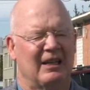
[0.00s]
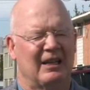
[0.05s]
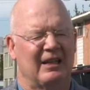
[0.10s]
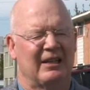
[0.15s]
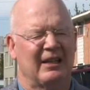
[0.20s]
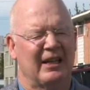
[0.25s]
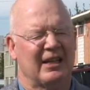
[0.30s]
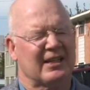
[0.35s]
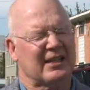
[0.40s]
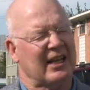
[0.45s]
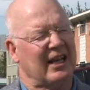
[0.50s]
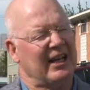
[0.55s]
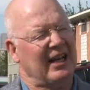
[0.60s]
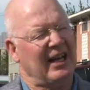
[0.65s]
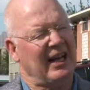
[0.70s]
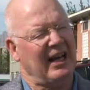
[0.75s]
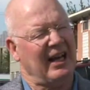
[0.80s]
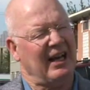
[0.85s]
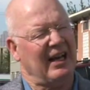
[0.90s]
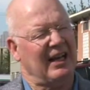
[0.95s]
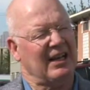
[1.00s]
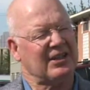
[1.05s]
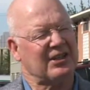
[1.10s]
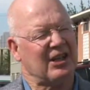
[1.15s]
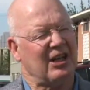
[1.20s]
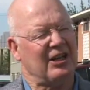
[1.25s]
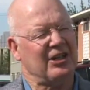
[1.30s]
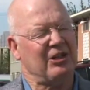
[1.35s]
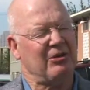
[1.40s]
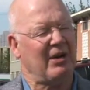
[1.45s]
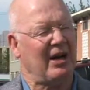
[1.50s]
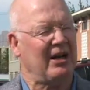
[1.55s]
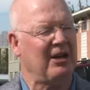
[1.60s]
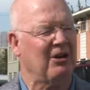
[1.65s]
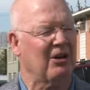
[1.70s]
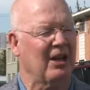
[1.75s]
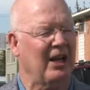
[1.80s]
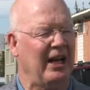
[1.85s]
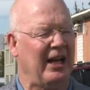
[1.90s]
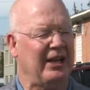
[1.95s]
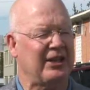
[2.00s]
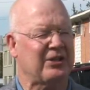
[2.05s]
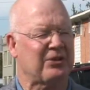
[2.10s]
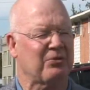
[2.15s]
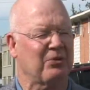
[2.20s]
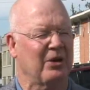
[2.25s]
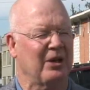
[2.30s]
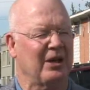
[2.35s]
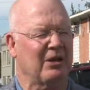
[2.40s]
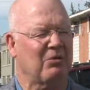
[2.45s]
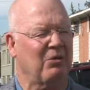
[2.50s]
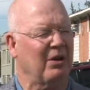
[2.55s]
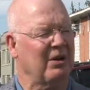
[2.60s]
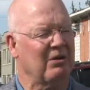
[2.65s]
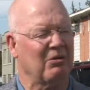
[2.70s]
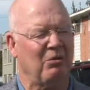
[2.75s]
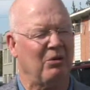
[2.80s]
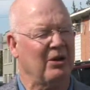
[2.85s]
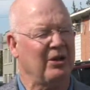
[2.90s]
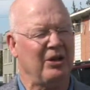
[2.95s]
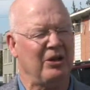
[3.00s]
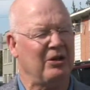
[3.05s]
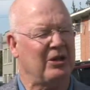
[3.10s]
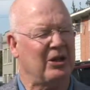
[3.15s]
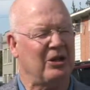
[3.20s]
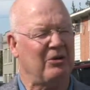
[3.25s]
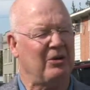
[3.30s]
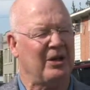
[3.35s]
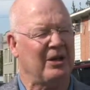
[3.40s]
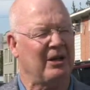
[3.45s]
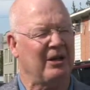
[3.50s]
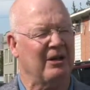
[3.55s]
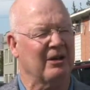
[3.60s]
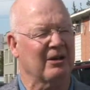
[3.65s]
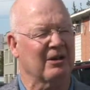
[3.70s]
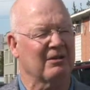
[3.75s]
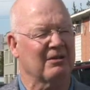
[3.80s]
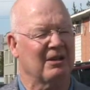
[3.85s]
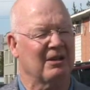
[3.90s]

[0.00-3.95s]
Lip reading: And they'd say, "Hey, I saw you out here last week. What are you doing here?"